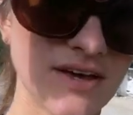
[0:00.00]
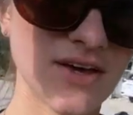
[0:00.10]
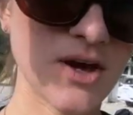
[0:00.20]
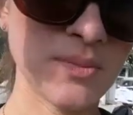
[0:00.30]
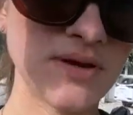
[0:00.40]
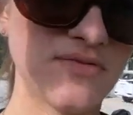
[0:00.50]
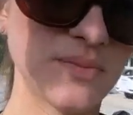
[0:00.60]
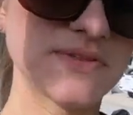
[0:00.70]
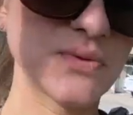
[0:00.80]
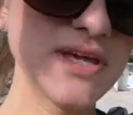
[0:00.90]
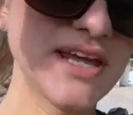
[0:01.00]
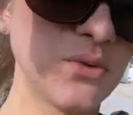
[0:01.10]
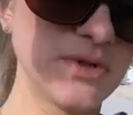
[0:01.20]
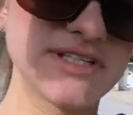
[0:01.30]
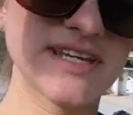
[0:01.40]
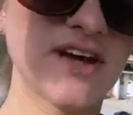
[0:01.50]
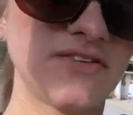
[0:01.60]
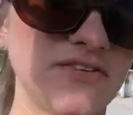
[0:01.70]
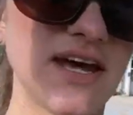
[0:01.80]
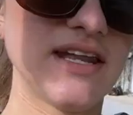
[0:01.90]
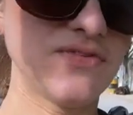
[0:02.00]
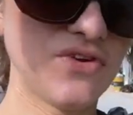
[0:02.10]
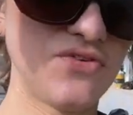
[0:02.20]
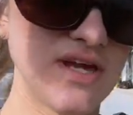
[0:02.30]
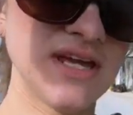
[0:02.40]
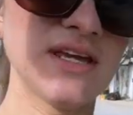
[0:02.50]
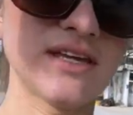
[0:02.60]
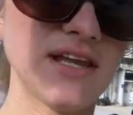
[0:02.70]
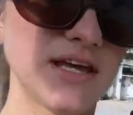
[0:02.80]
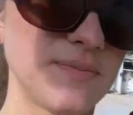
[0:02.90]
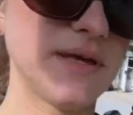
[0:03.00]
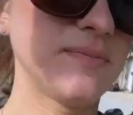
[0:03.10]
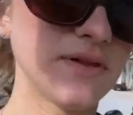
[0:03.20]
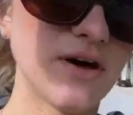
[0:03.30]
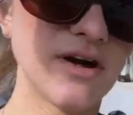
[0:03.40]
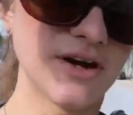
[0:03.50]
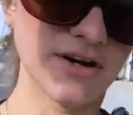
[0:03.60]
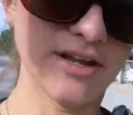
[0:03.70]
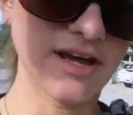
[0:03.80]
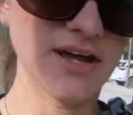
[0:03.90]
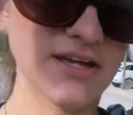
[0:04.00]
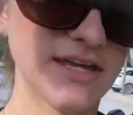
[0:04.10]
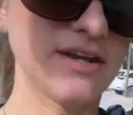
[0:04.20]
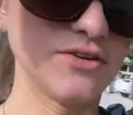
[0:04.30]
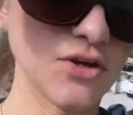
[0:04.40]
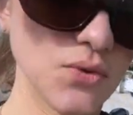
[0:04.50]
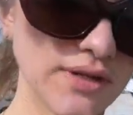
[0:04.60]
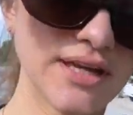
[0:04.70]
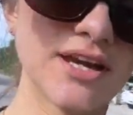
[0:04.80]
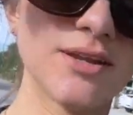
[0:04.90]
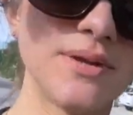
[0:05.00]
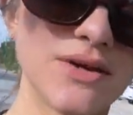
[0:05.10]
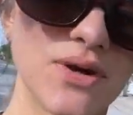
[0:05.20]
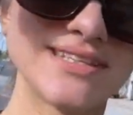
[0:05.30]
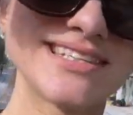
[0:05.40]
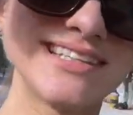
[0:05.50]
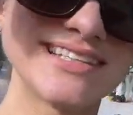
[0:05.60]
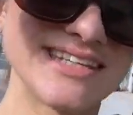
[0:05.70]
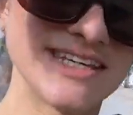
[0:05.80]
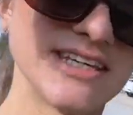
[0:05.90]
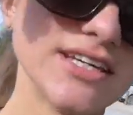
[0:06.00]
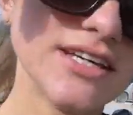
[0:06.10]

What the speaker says: Coming from Sweden, which is a country that if you drink, like, people are gonna hit on you and they're gonna be quite sleazy.